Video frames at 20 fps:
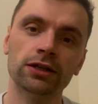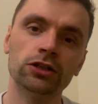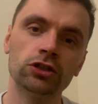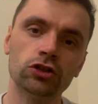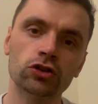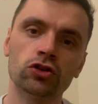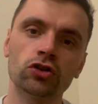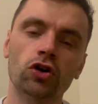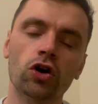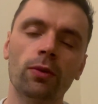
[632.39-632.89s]

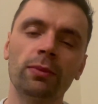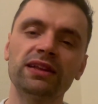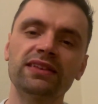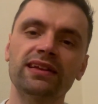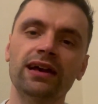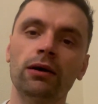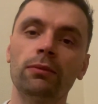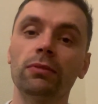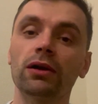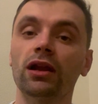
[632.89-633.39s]
You can comment
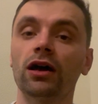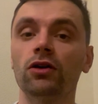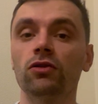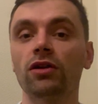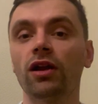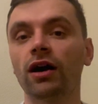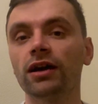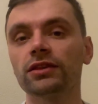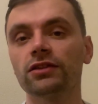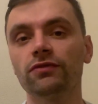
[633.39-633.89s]
down below,
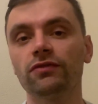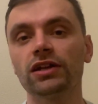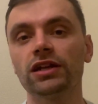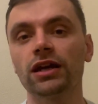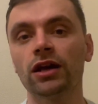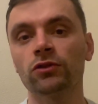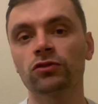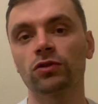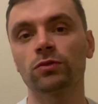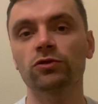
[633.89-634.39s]
like the
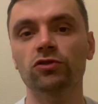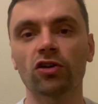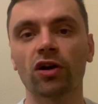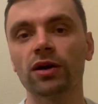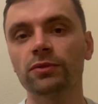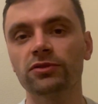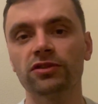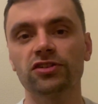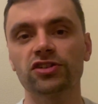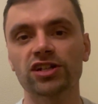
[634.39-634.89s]
video,
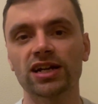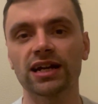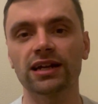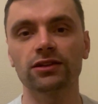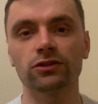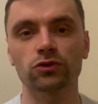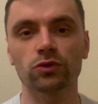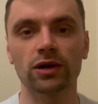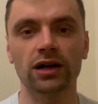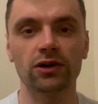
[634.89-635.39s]
subscribe to the channel
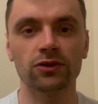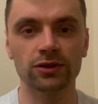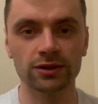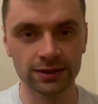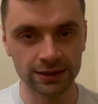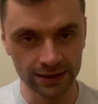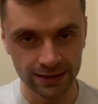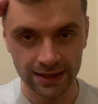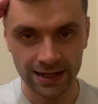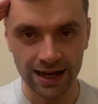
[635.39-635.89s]
as well,
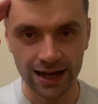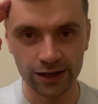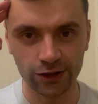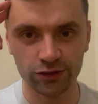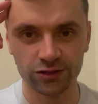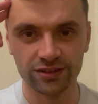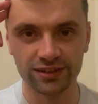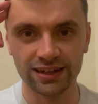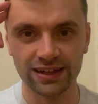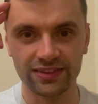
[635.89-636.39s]
and I'll
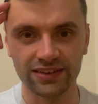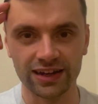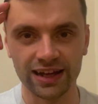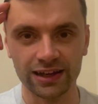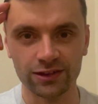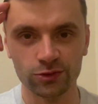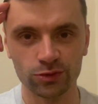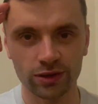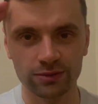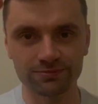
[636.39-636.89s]
see you in the next one.